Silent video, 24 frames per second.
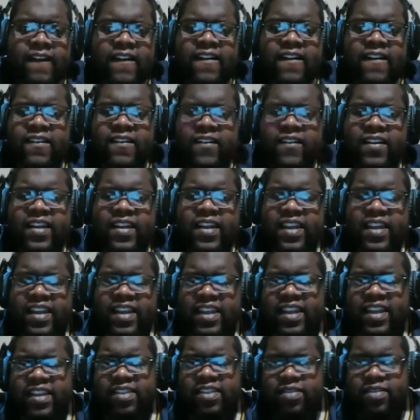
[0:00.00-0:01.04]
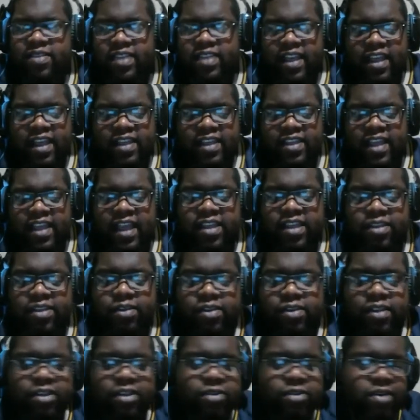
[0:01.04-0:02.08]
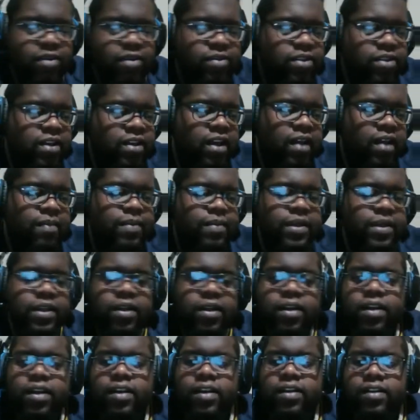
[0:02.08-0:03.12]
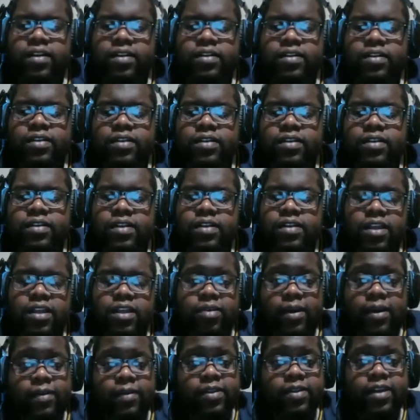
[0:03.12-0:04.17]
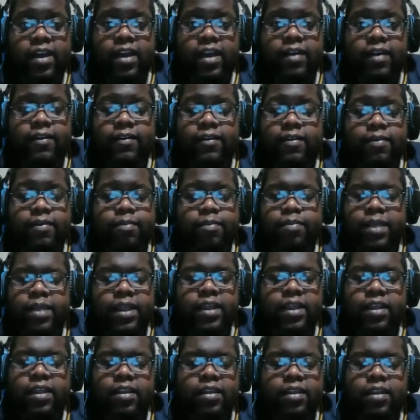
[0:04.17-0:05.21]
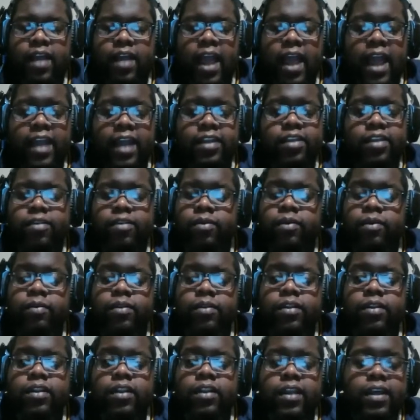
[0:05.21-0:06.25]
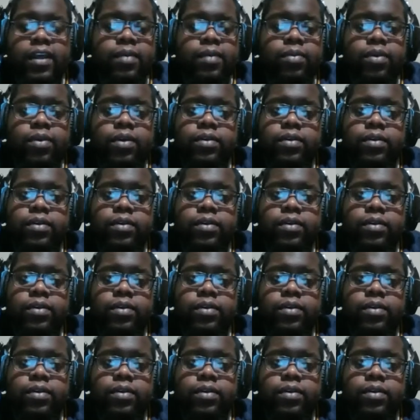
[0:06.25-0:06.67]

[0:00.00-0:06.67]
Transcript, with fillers: Okay, so that that's using Travis Scott beat. Okay, when I rap, Travis Scott beat. Heisen room is lit, bro.